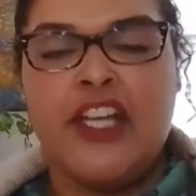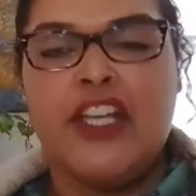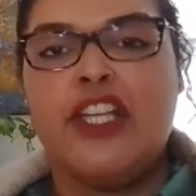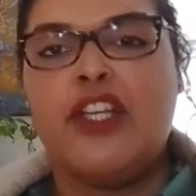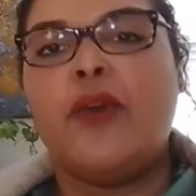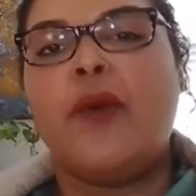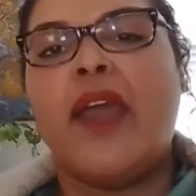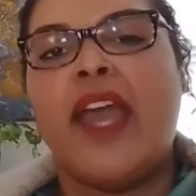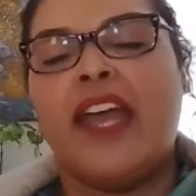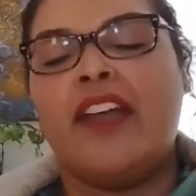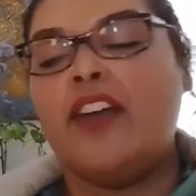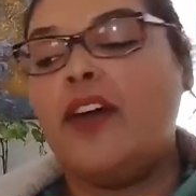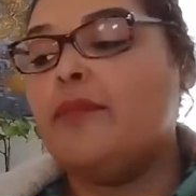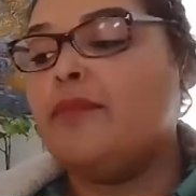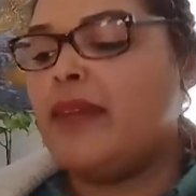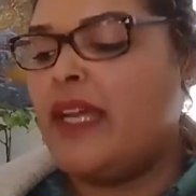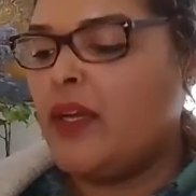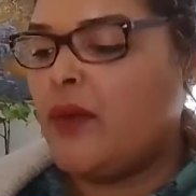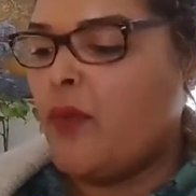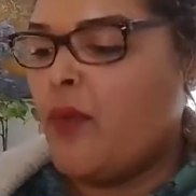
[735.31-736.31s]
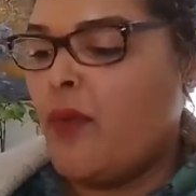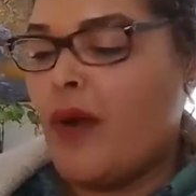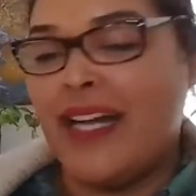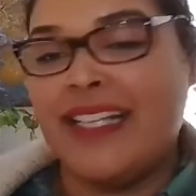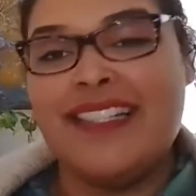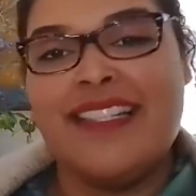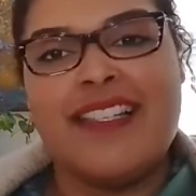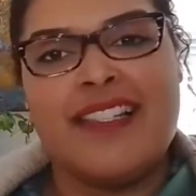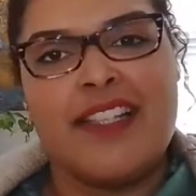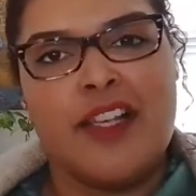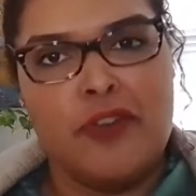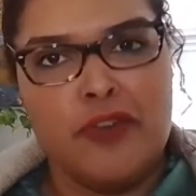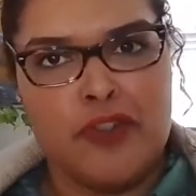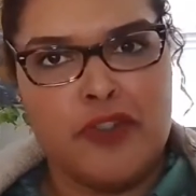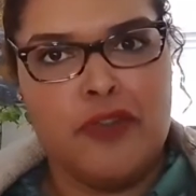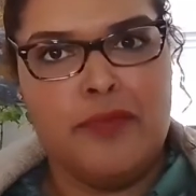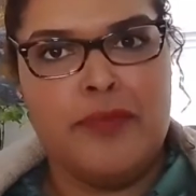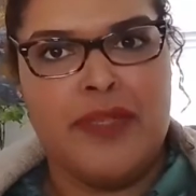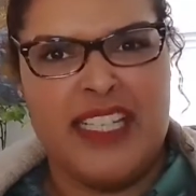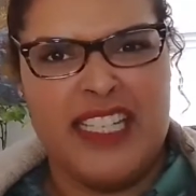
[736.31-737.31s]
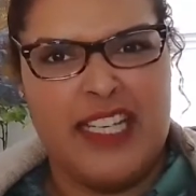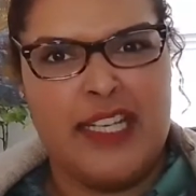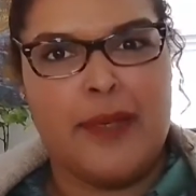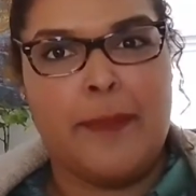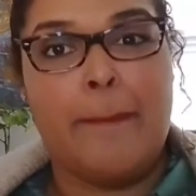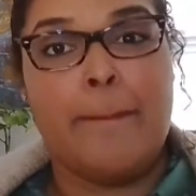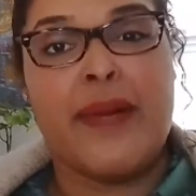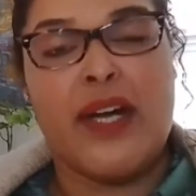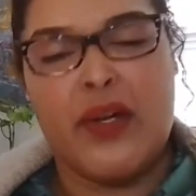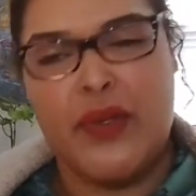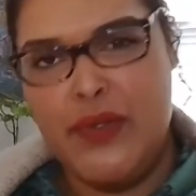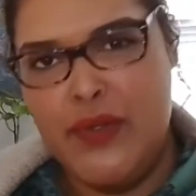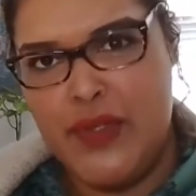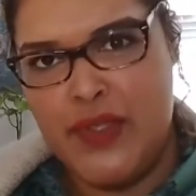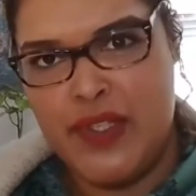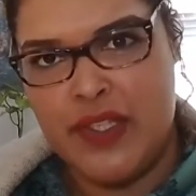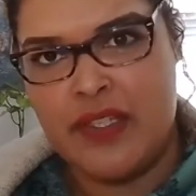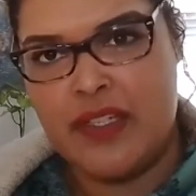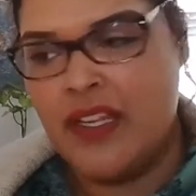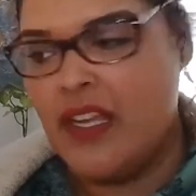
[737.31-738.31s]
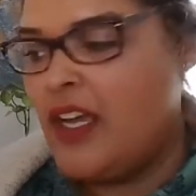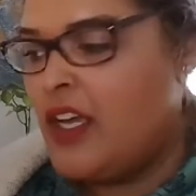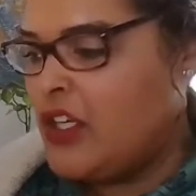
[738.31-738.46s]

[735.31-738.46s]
You cannot make one social media post,